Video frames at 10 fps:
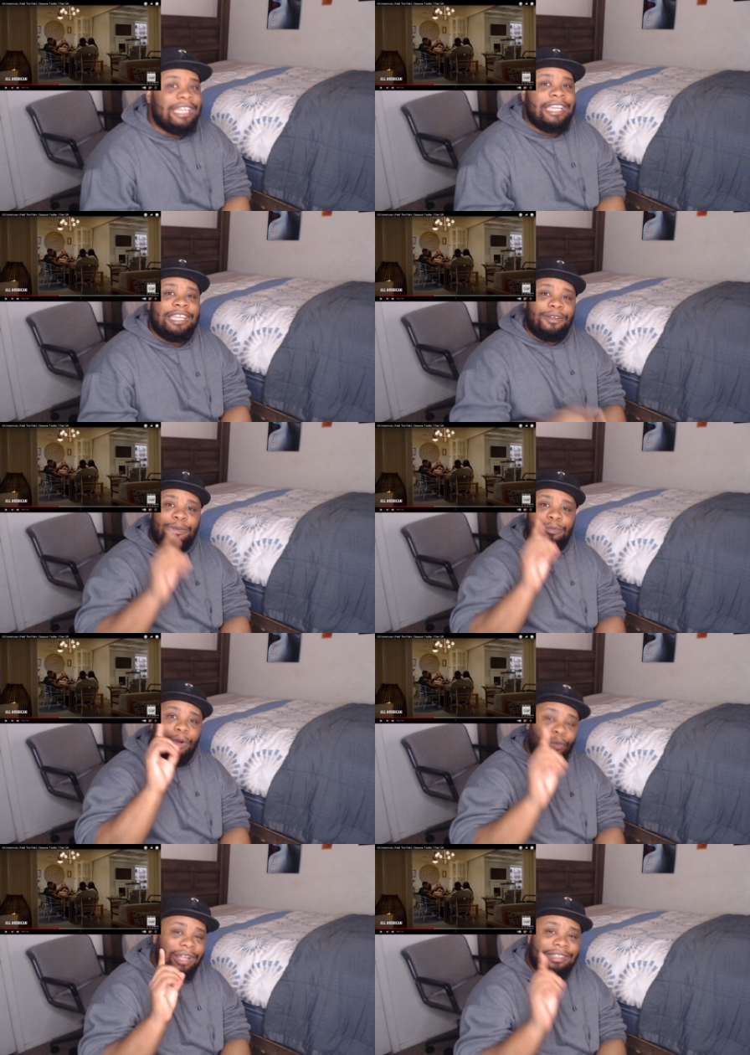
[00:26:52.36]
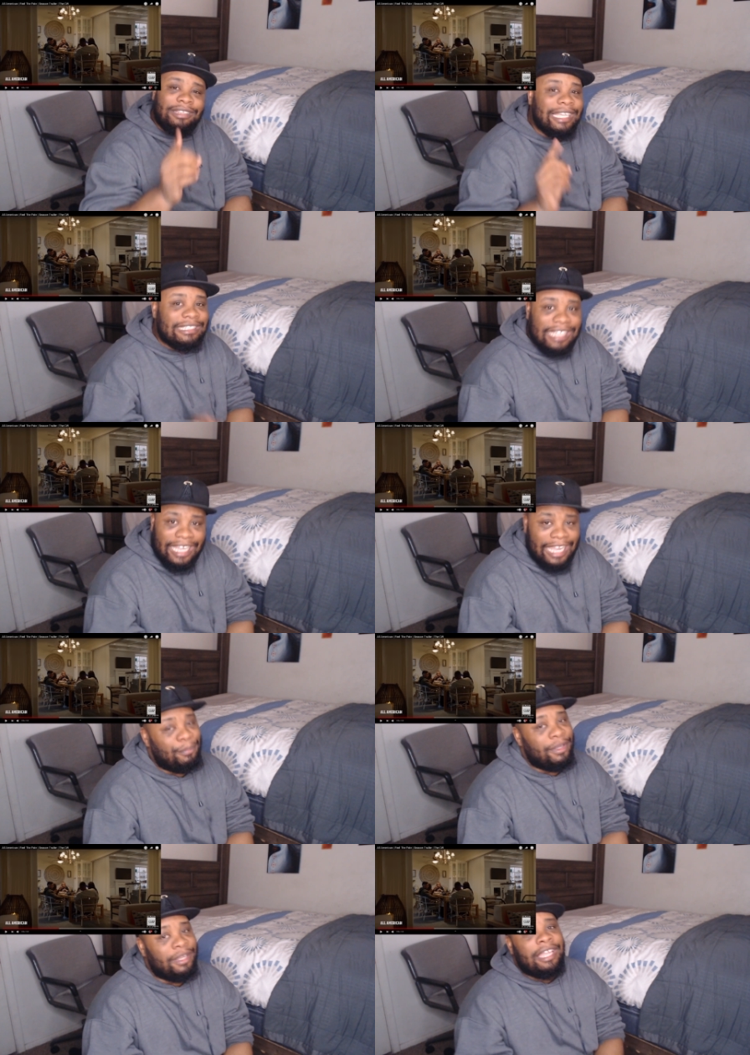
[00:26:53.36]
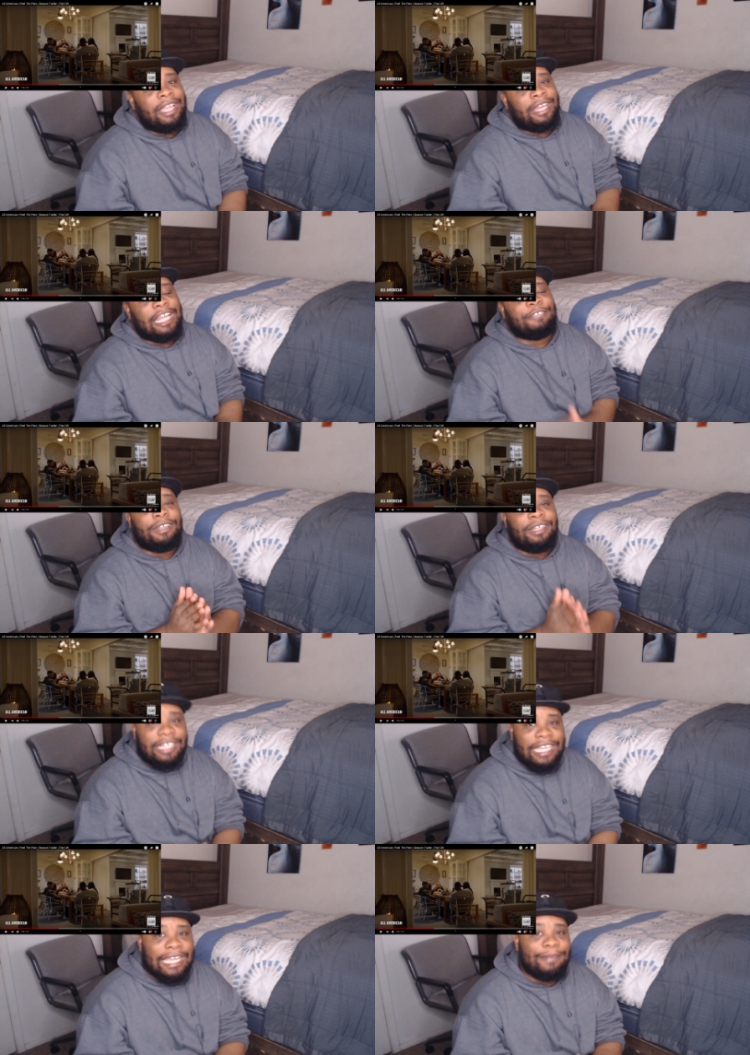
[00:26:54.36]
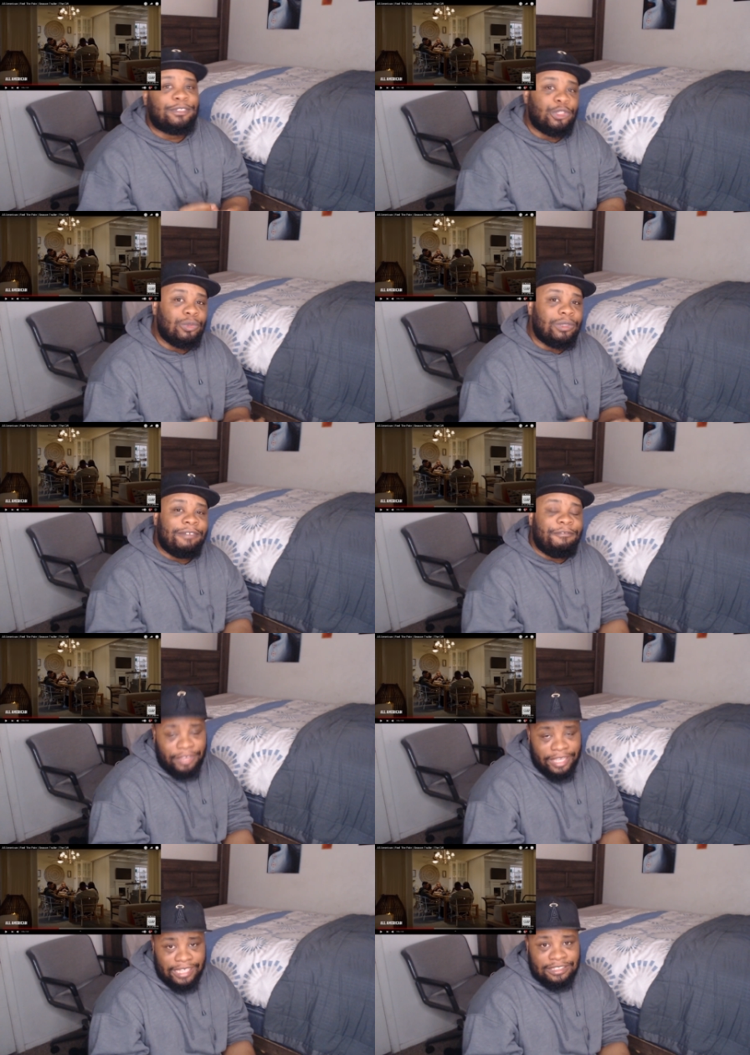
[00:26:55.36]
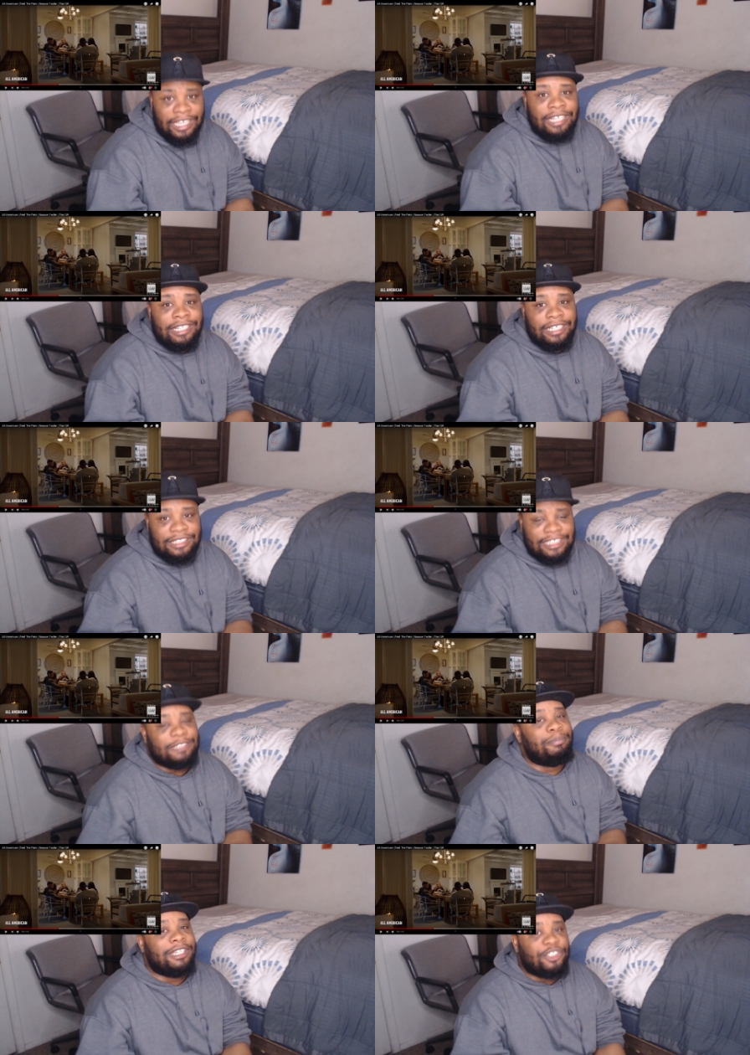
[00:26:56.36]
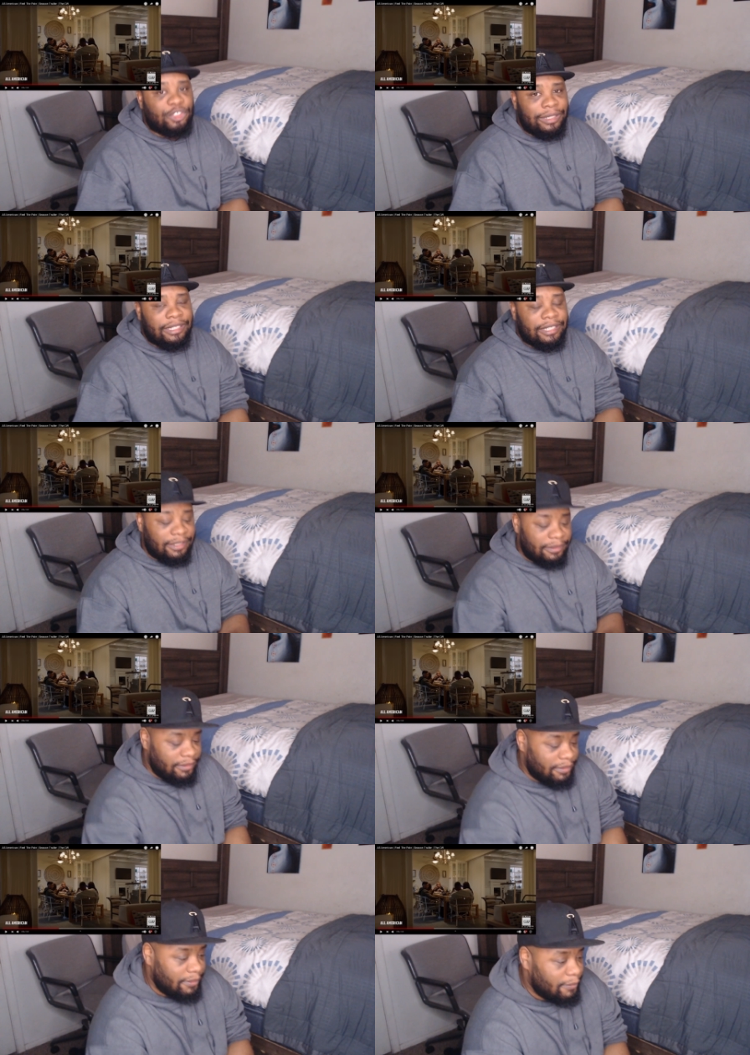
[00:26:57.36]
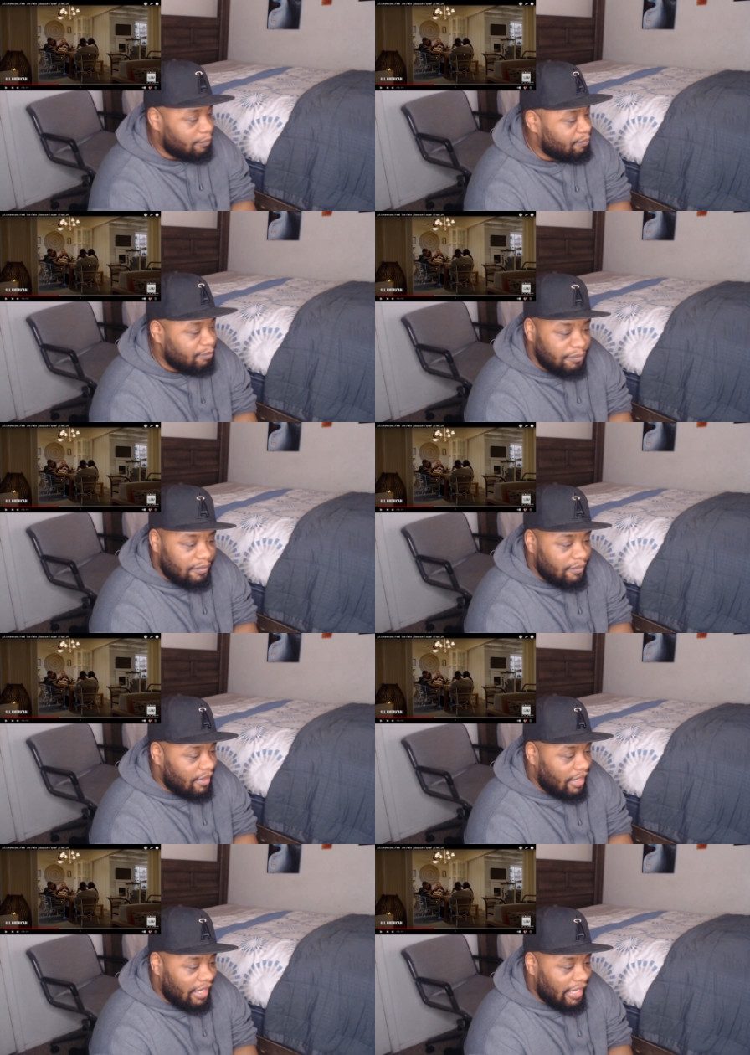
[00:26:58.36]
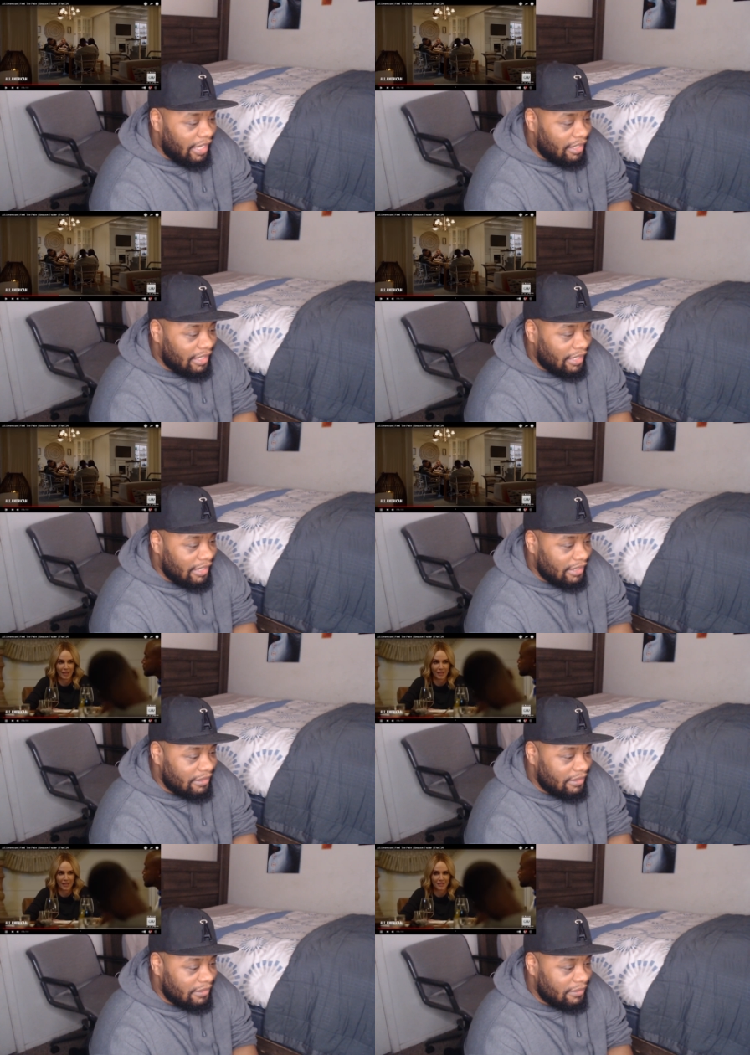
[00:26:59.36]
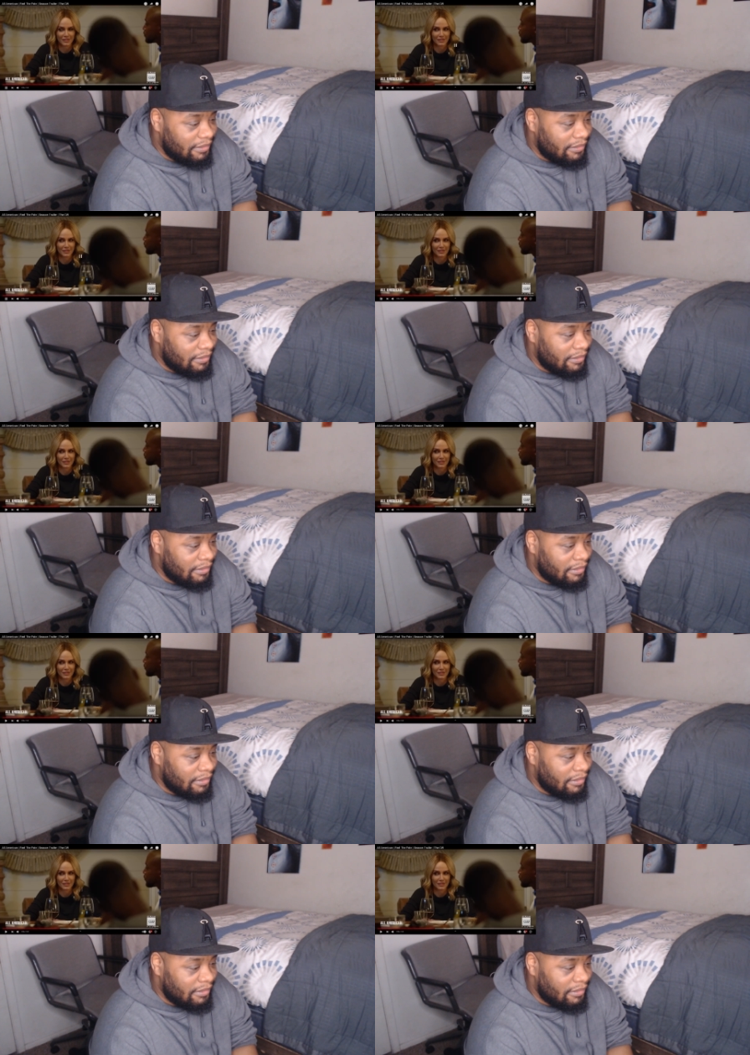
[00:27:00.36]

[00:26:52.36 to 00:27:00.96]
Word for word: He only want one thing to happen, and that's for Liv to confess that she's been drinking. And look at it. Okay, guys.